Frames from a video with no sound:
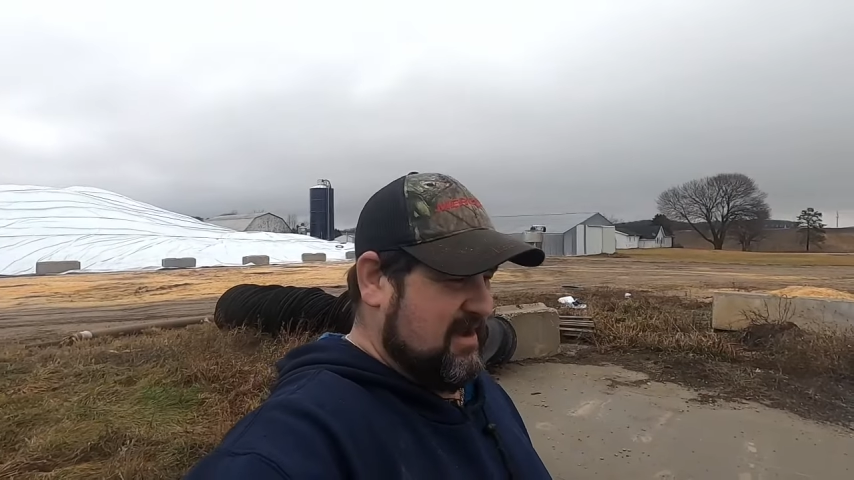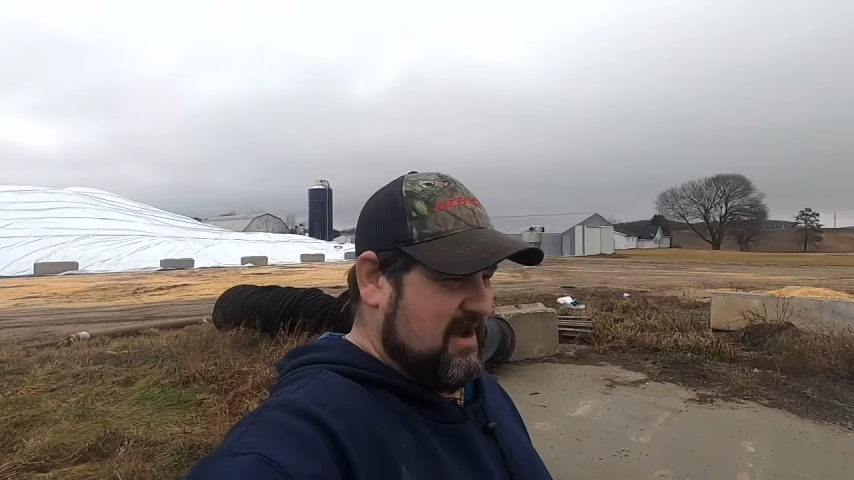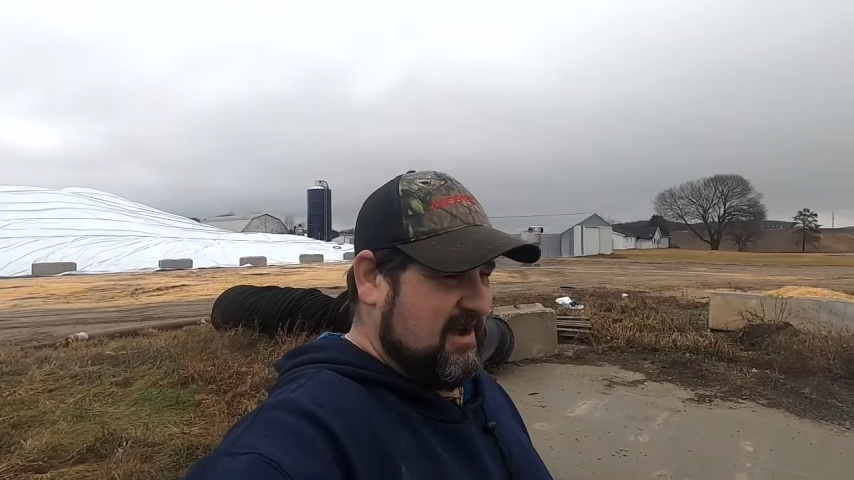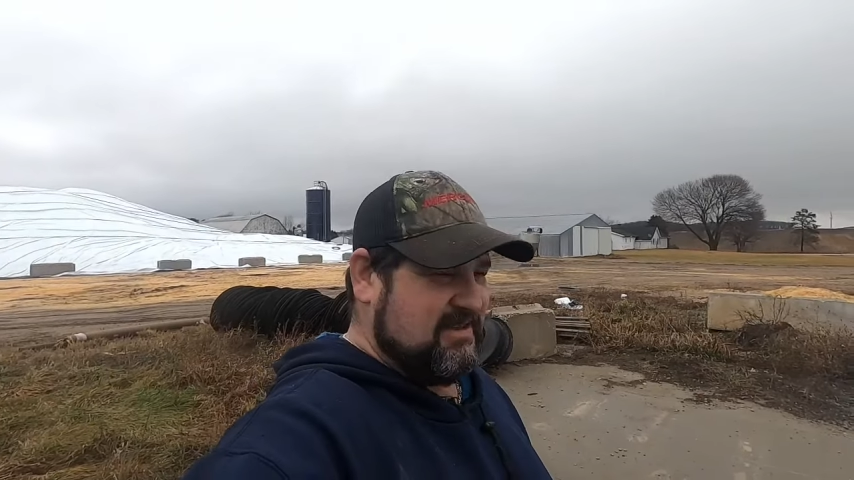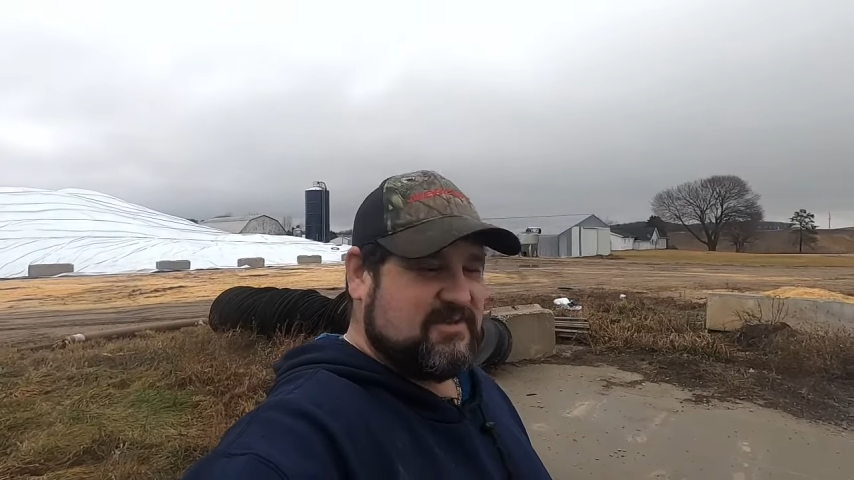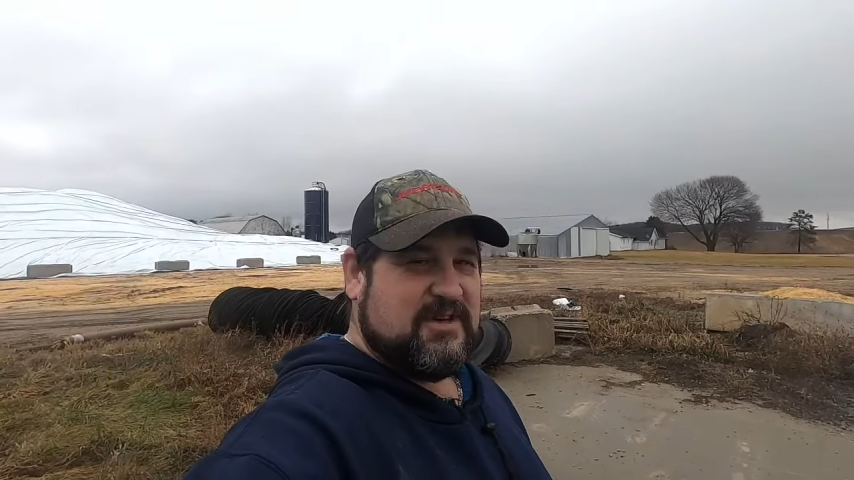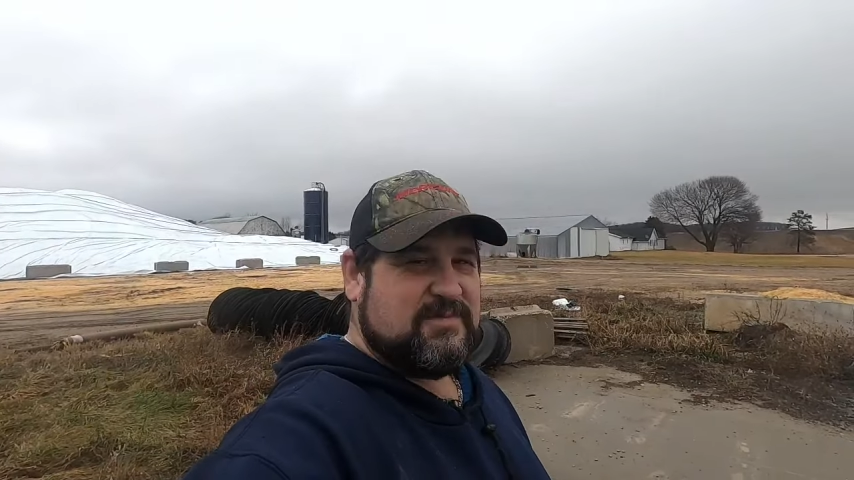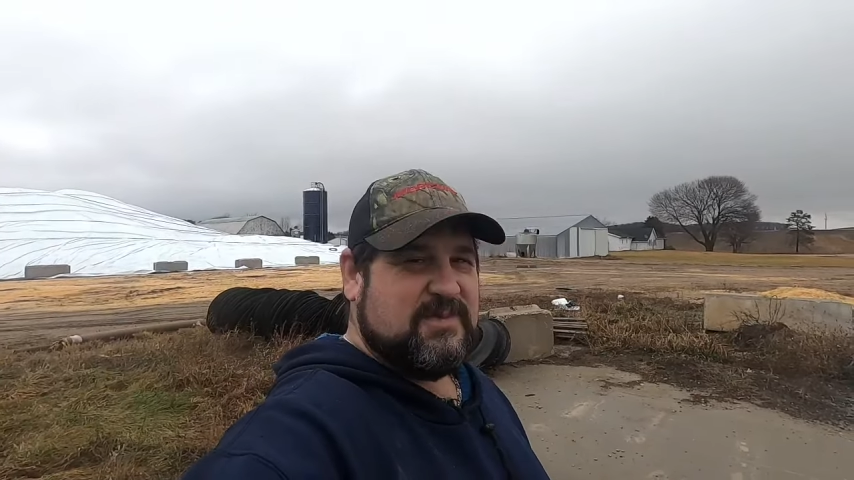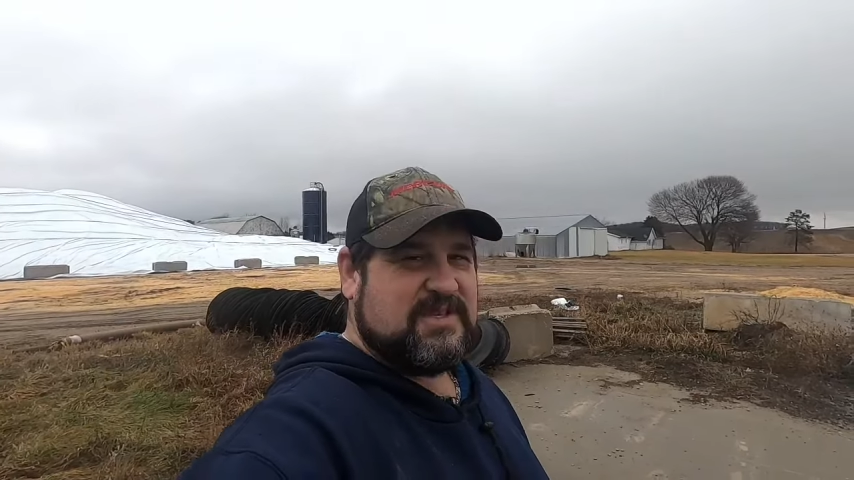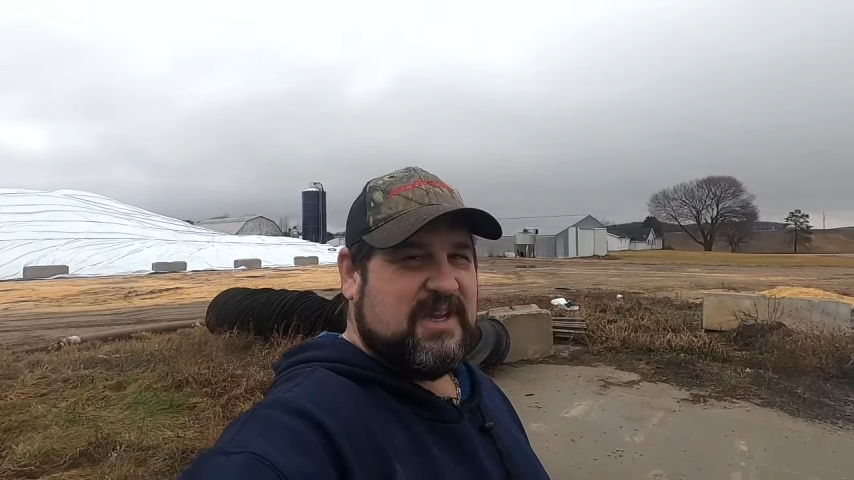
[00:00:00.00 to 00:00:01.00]
It's
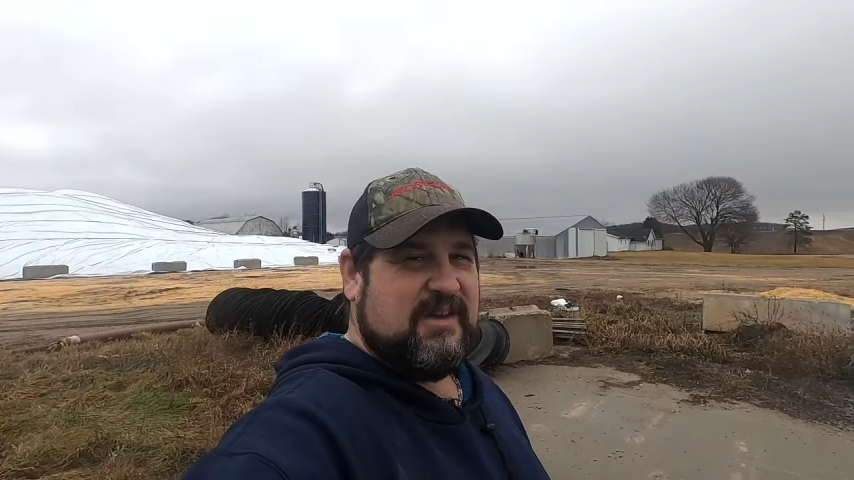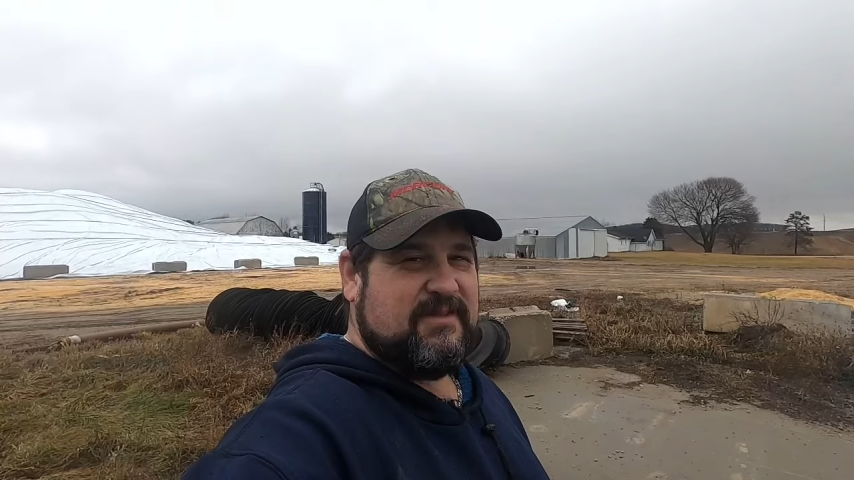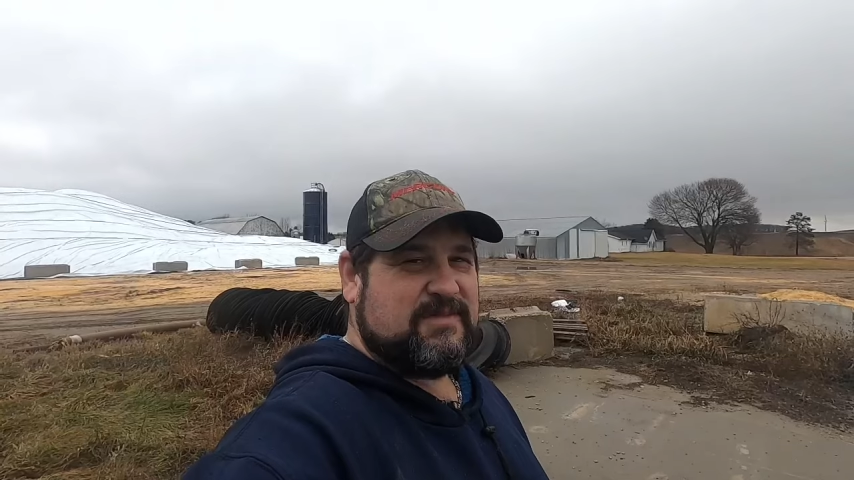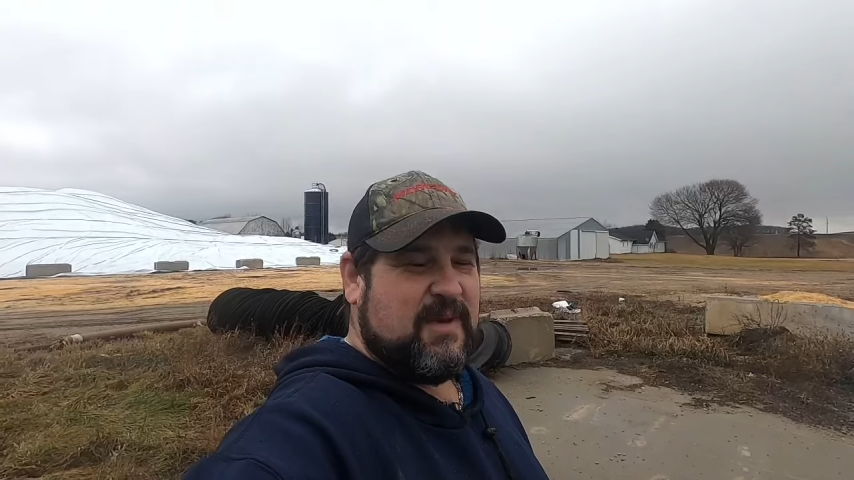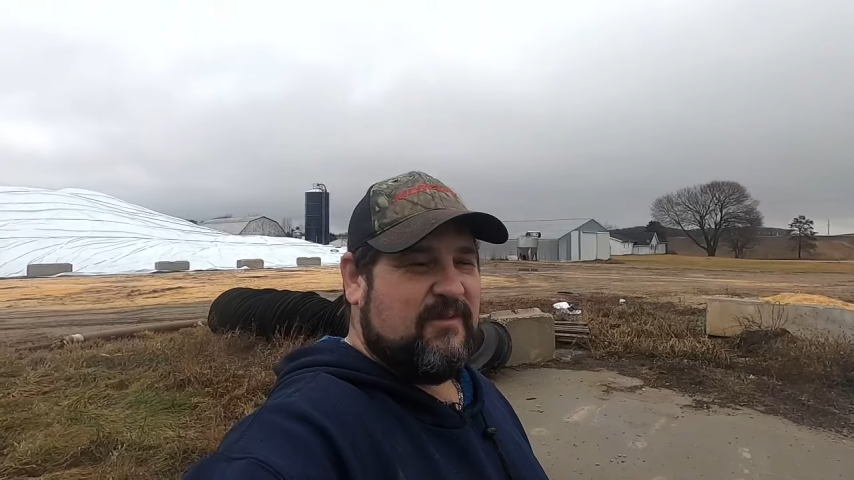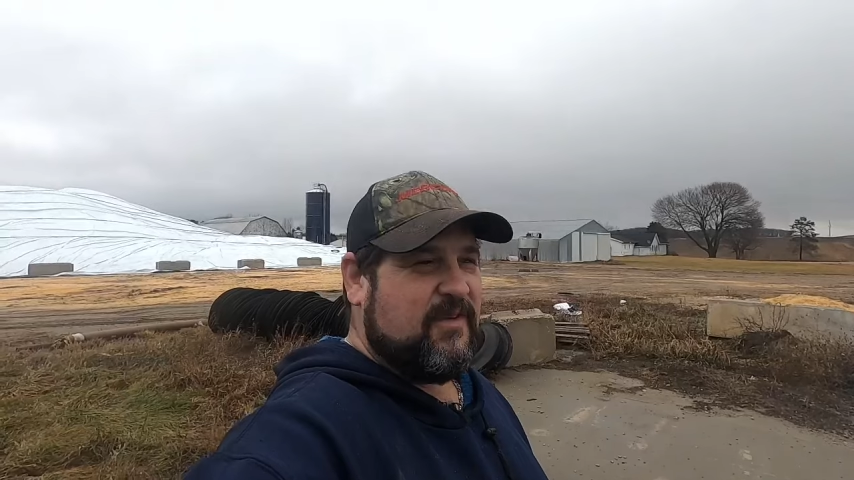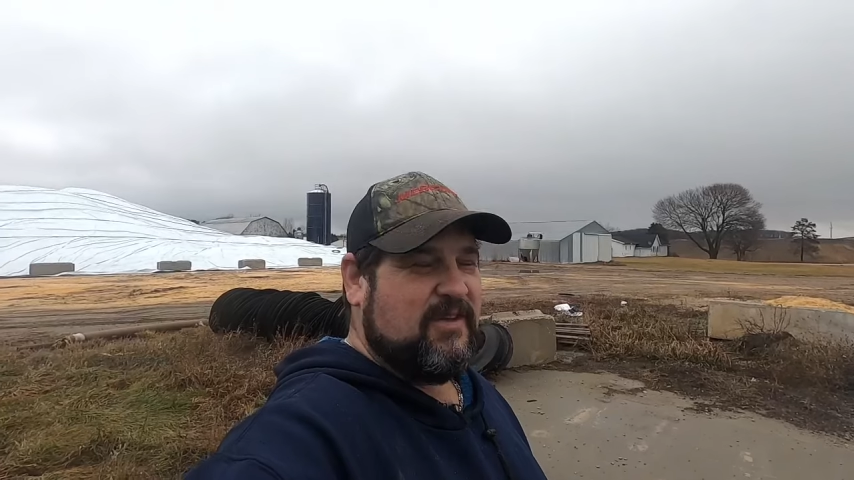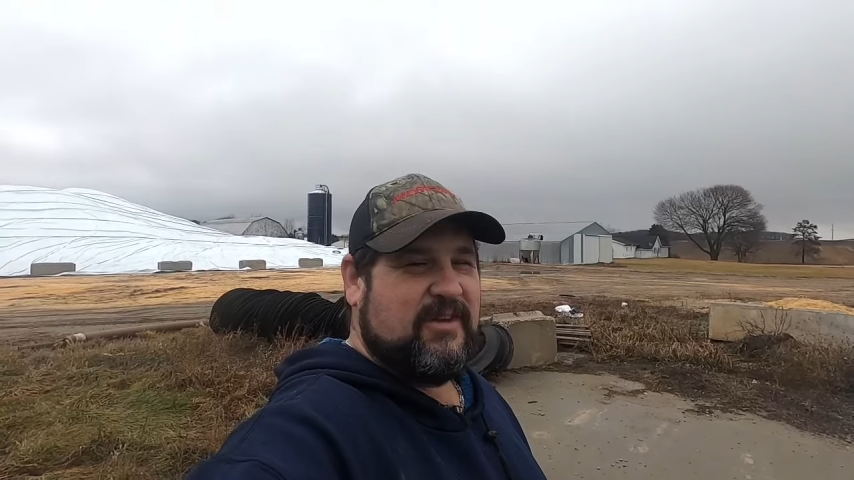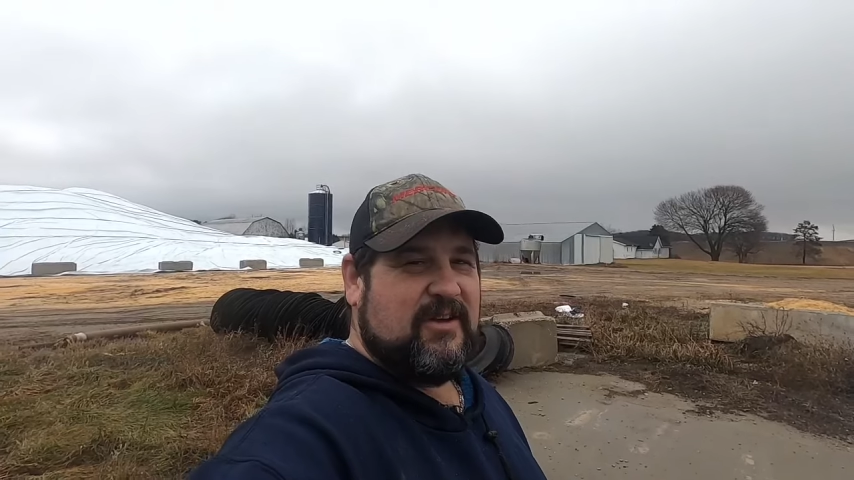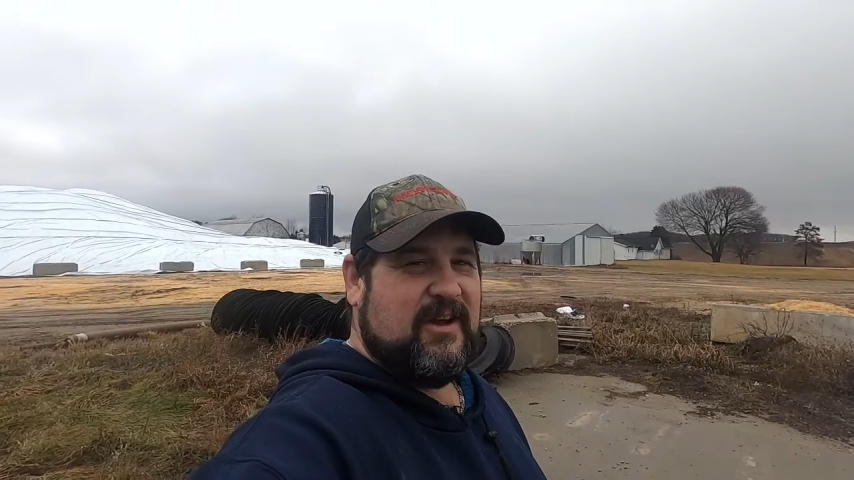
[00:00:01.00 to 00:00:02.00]
Christmas Eve. It's been a
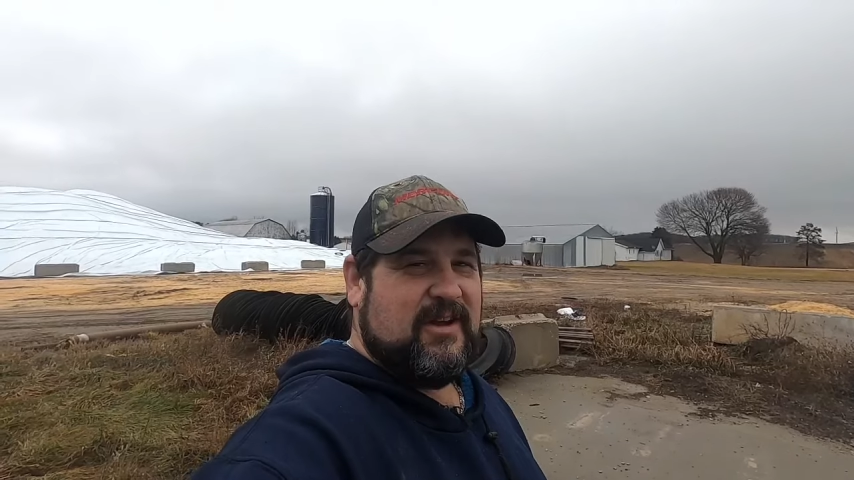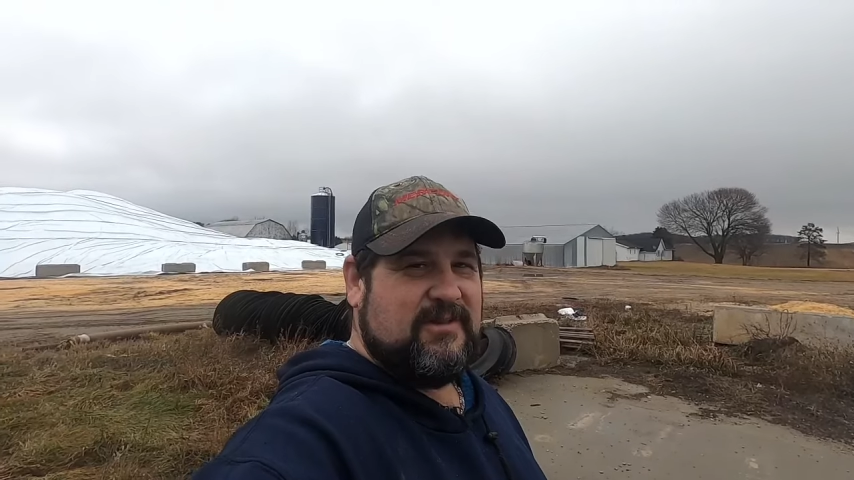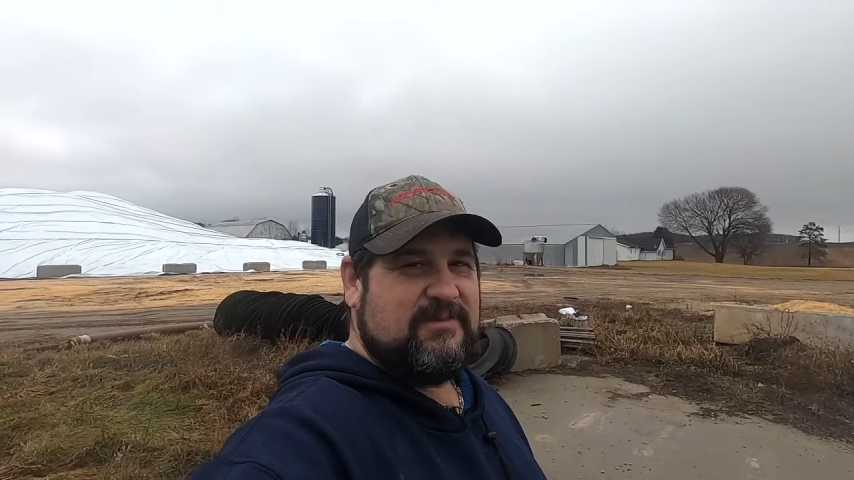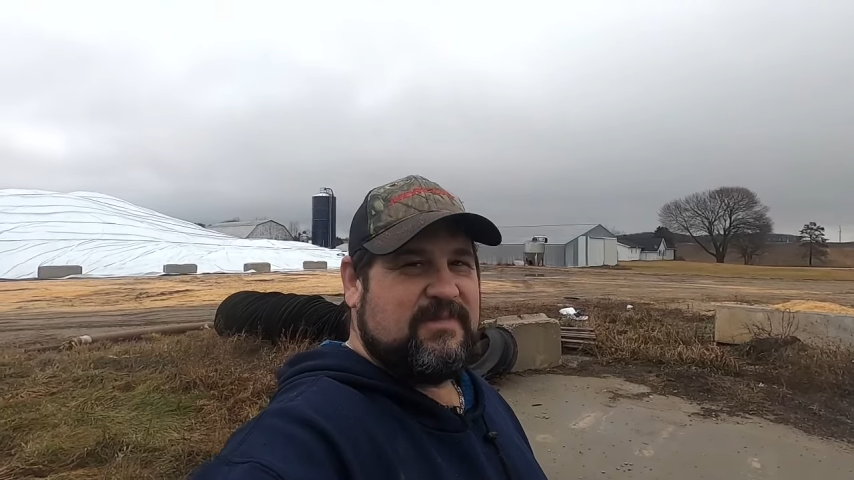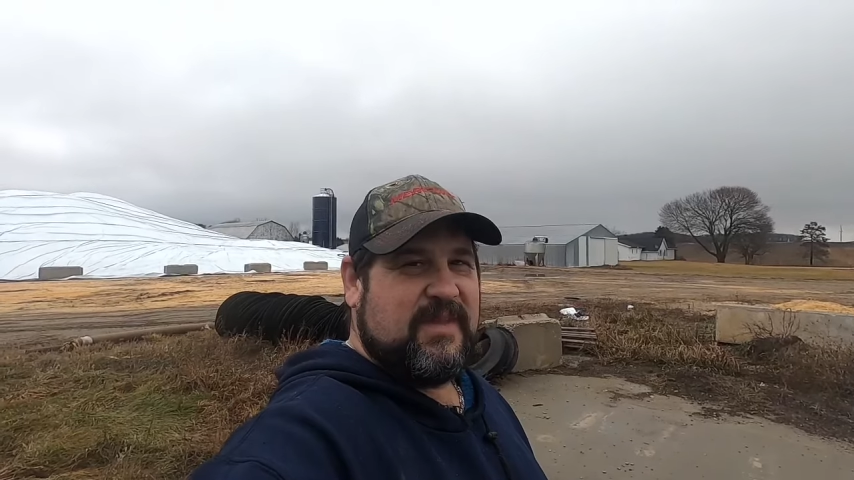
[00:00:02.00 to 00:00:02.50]
fun little hunt,